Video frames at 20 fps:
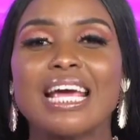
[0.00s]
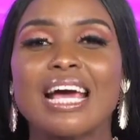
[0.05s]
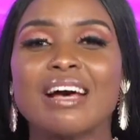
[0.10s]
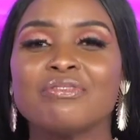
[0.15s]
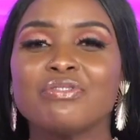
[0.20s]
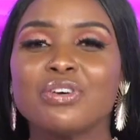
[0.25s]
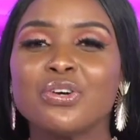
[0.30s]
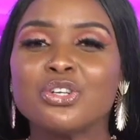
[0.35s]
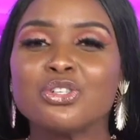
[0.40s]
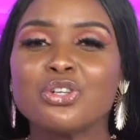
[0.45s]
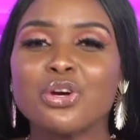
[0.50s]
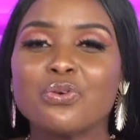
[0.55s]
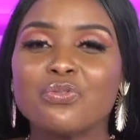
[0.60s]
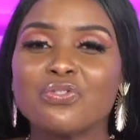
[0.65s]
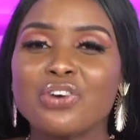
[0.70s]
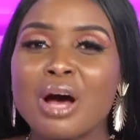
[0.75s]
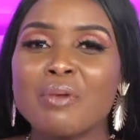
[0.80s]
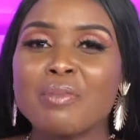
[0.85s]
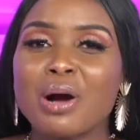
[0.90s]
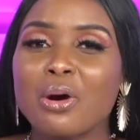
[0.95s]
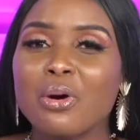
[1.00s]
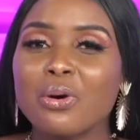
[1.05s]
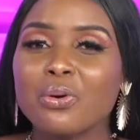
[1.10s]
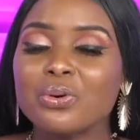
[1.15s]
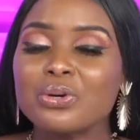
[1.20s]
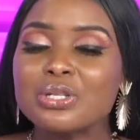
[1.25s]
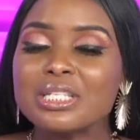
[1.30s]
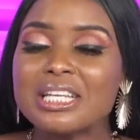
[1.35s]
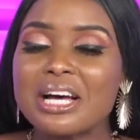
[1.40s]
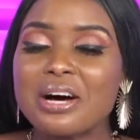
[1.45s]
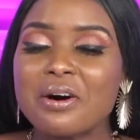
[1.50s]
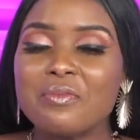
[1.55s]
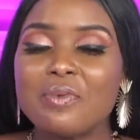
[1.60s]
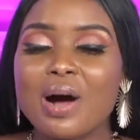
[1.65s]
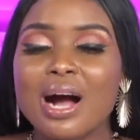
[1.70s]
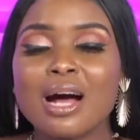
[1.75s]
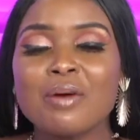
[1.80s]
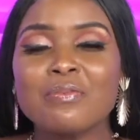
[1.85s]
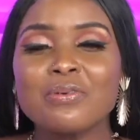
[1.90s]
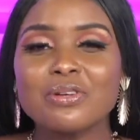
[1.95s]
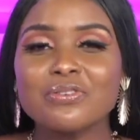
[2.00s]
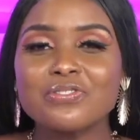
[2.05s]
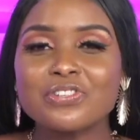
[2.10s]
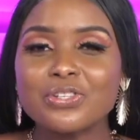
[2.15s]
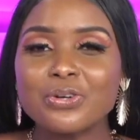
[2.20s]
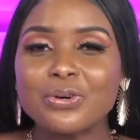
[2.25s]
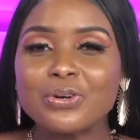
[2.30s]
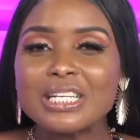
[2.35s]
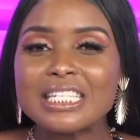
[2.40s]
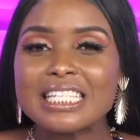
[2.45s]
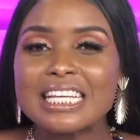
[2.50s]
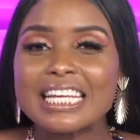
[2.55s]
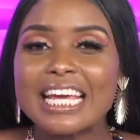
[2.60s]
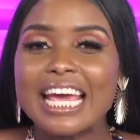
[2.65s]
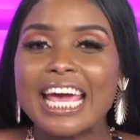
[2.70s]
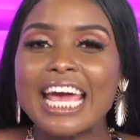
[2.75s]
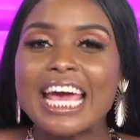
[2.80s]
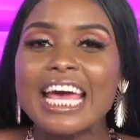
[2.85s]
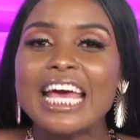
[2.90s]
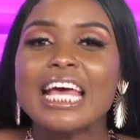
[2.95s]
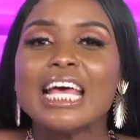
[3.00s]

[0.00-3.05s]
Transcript: I'm very sure you've come across a couple of stories enye.